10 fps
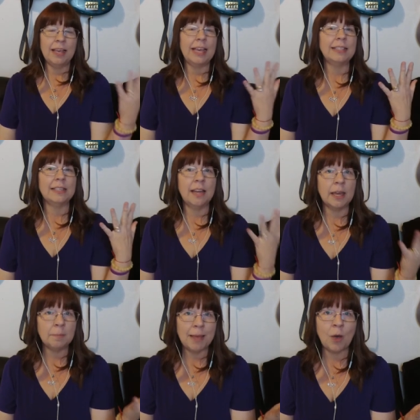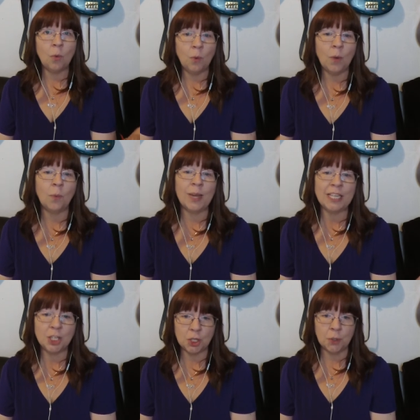it's not about what we
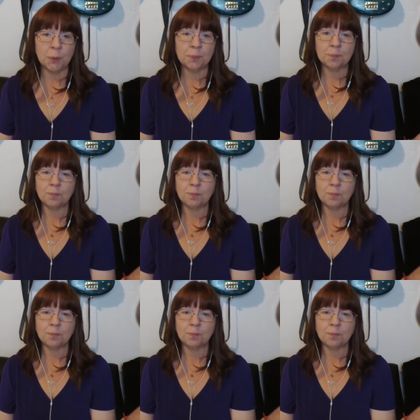do,